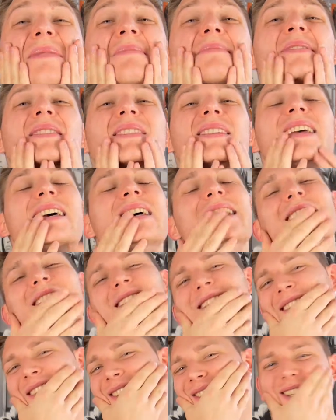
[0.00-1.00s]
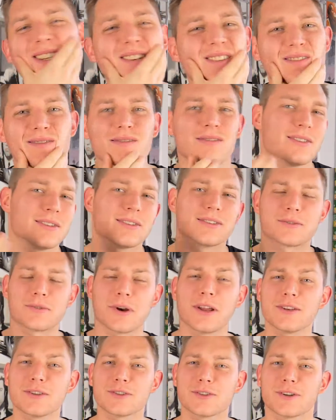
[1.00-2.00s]
upstairs in a
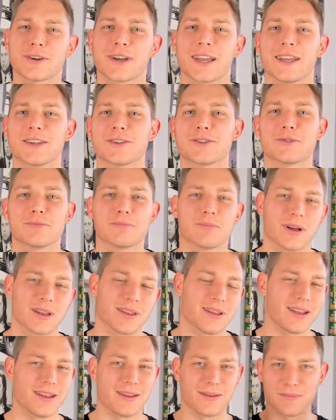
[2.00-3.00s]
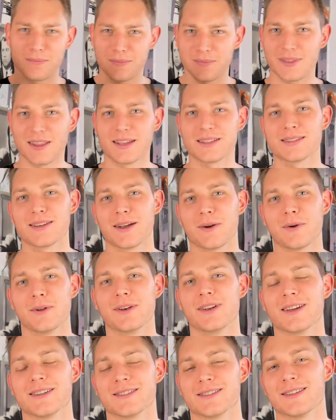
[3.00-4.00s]
strange location, but hey, that's how he
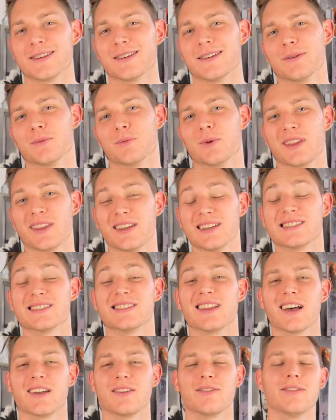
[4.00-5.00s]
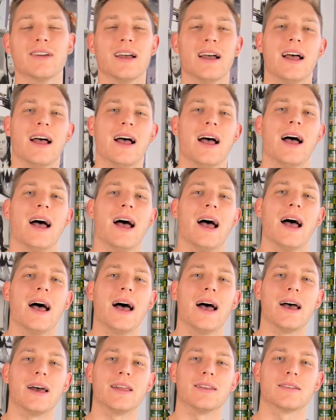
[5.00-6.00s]
does it with his knife.
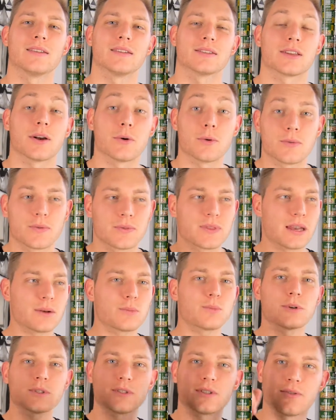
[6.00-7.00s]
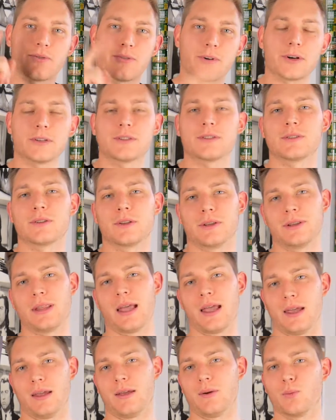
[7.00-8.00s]
And so that was the first
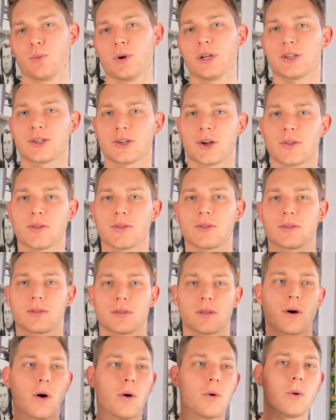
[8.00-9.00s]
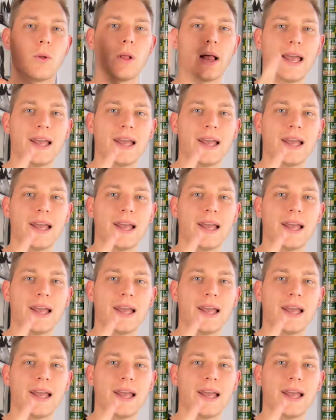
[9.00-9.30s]
day. We shot the whole